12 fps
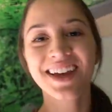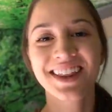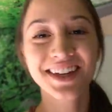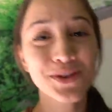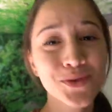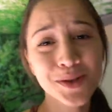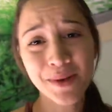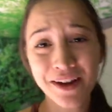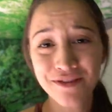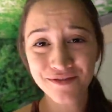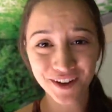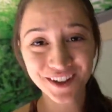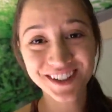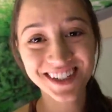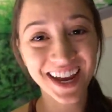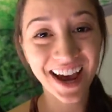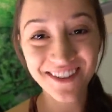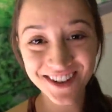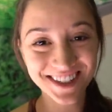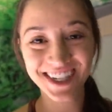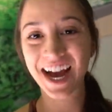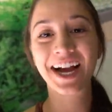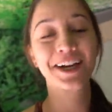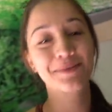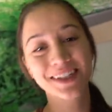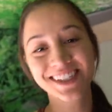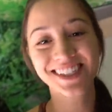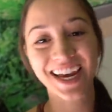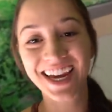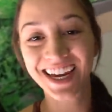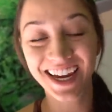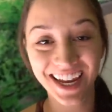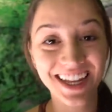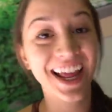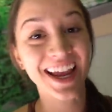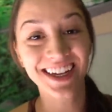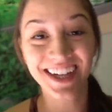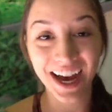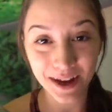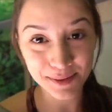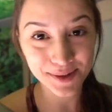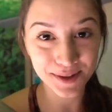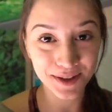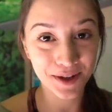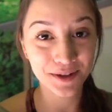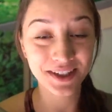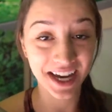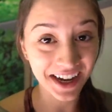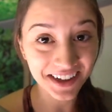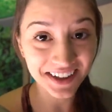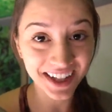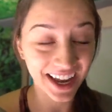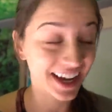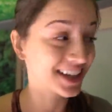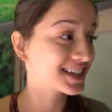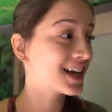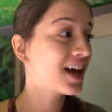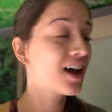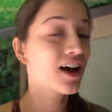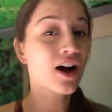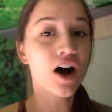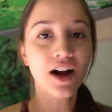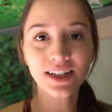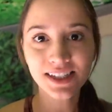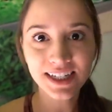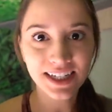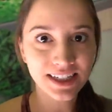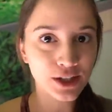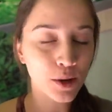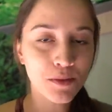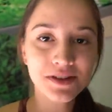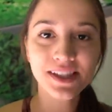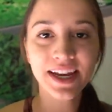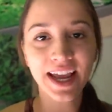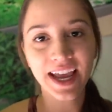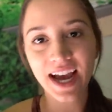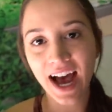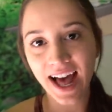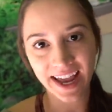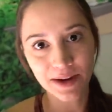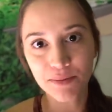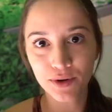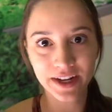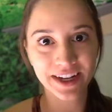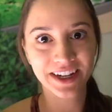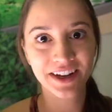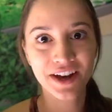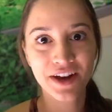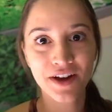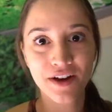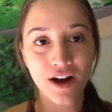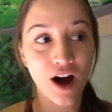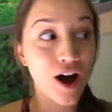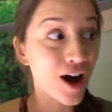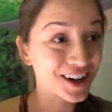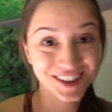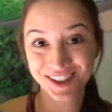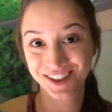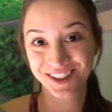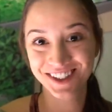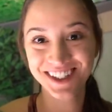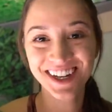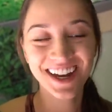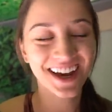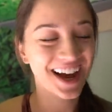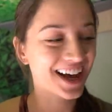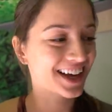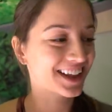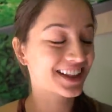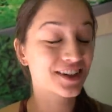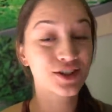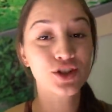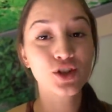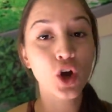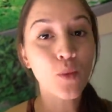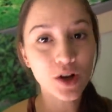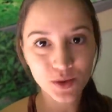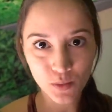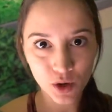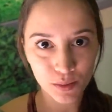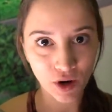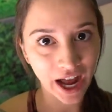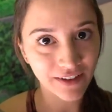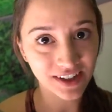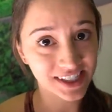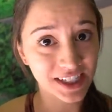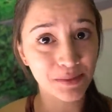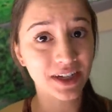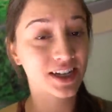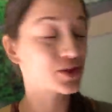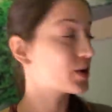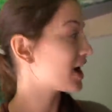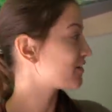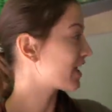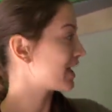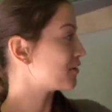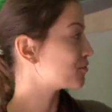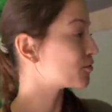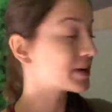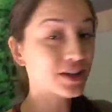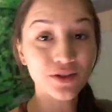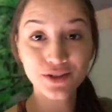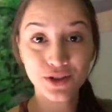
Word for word: This was my first ever time staying in a capsule hotel, and honestly, it's almost like a hybrid hostel. Uh, there's so much more privacy because you have a real